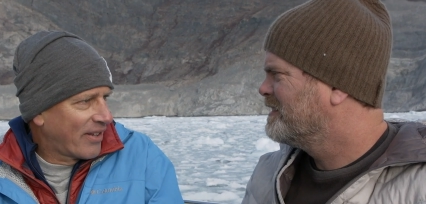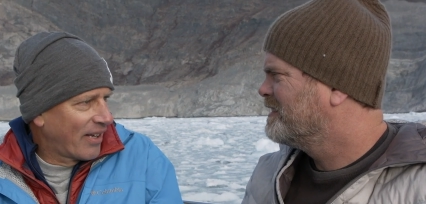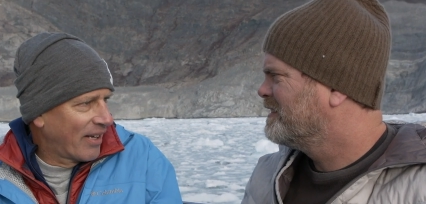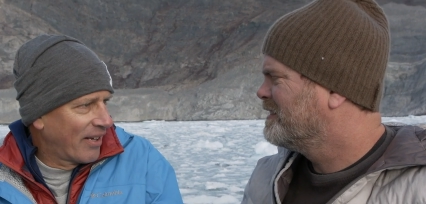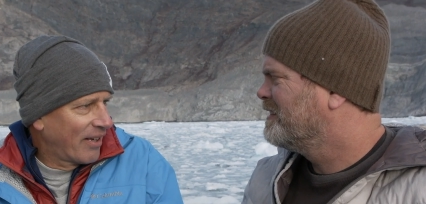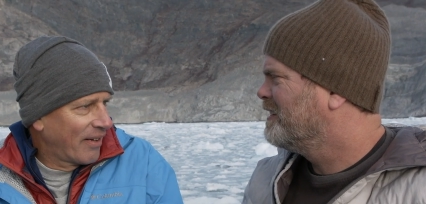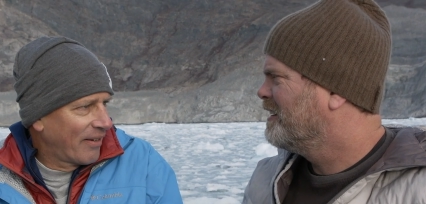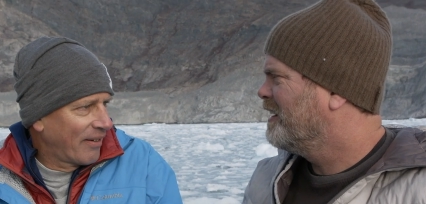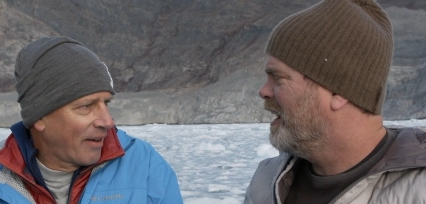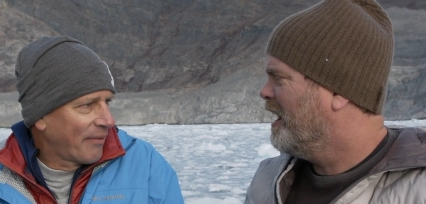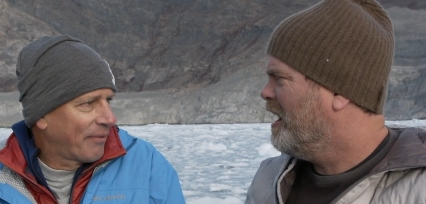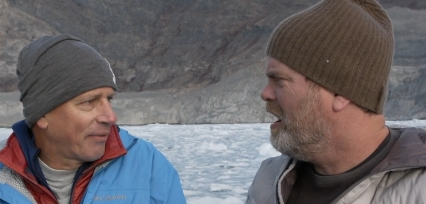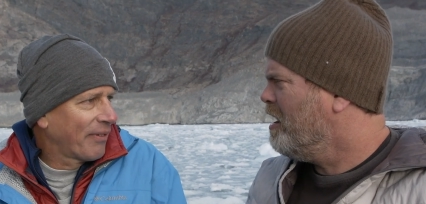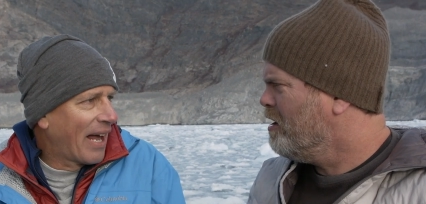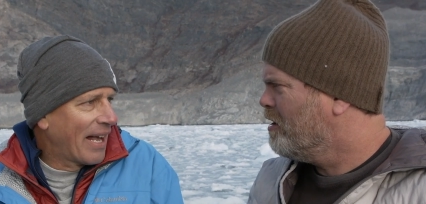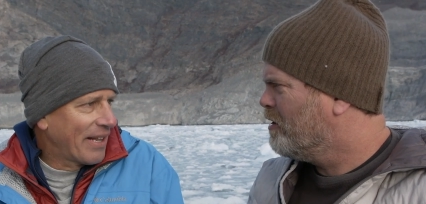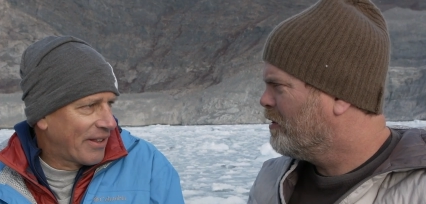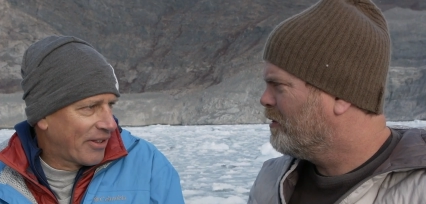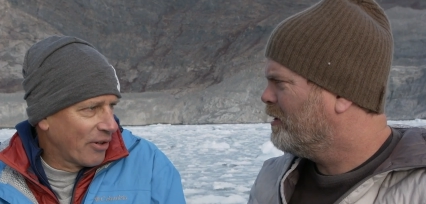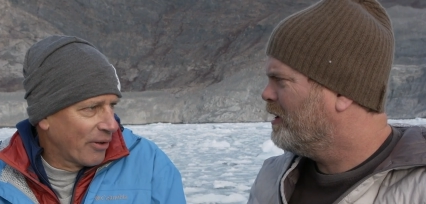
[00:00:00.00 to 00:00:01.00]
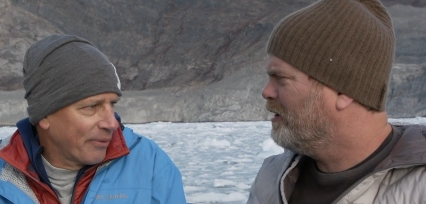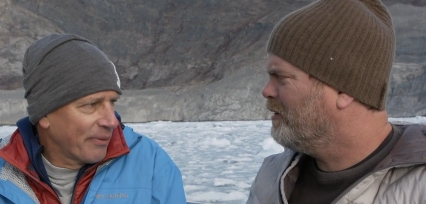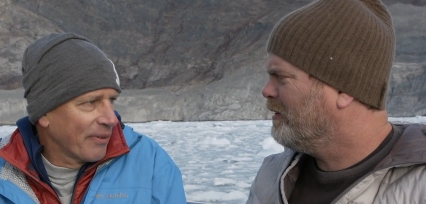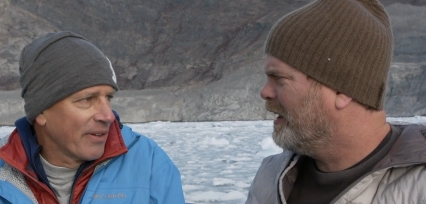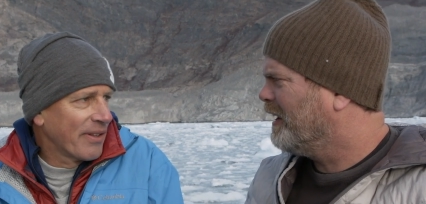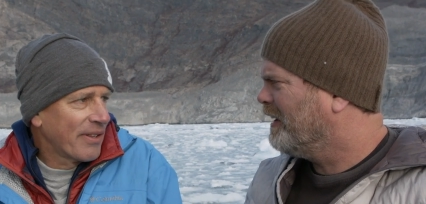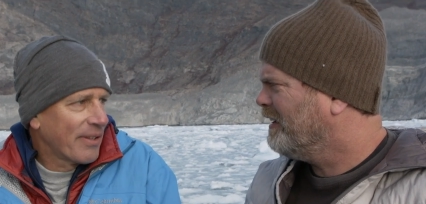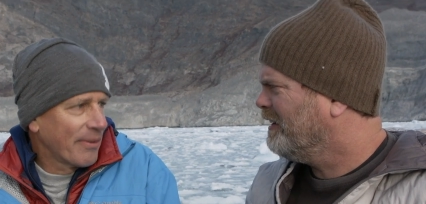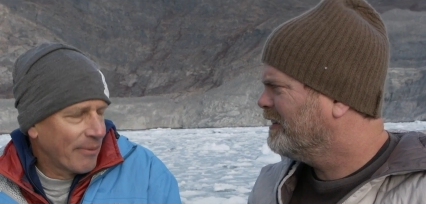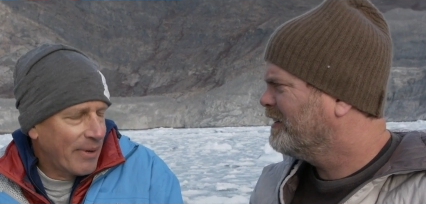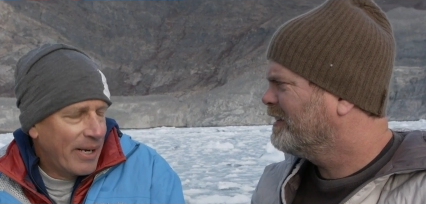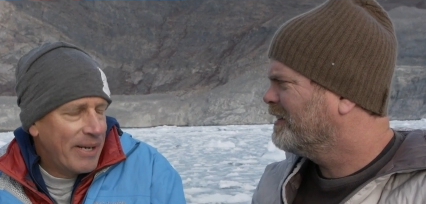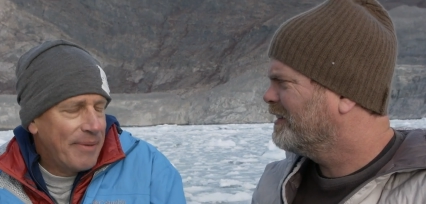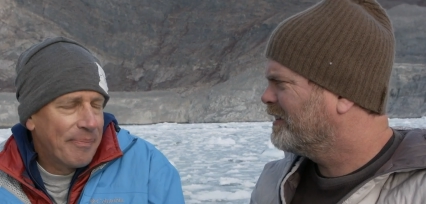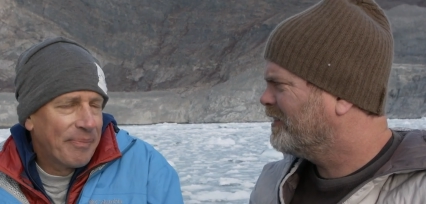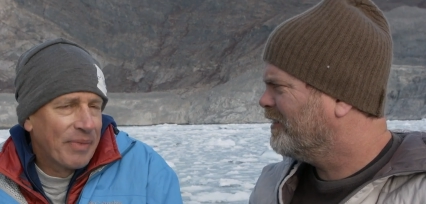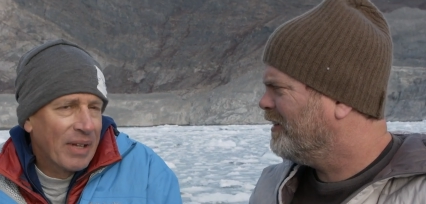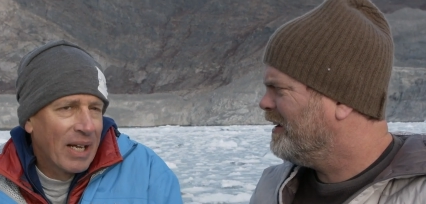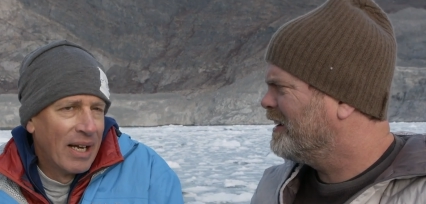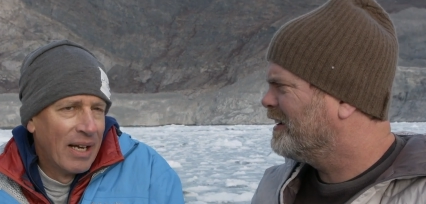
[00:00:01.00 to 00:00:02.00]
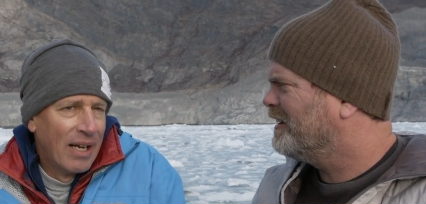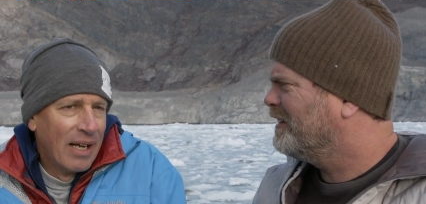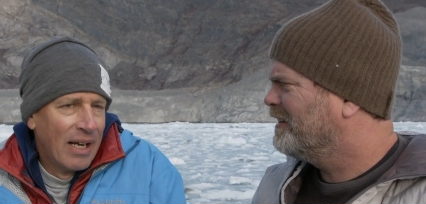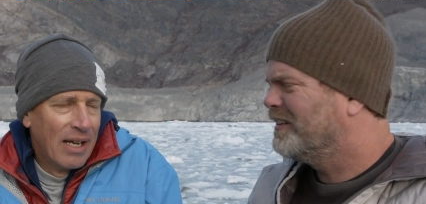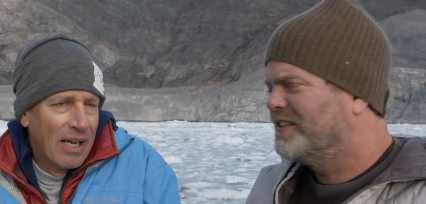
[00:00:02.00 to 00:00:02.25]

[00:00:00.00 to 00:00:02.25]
Speaker 1: a, a oh, flat surface. Okay, right, great.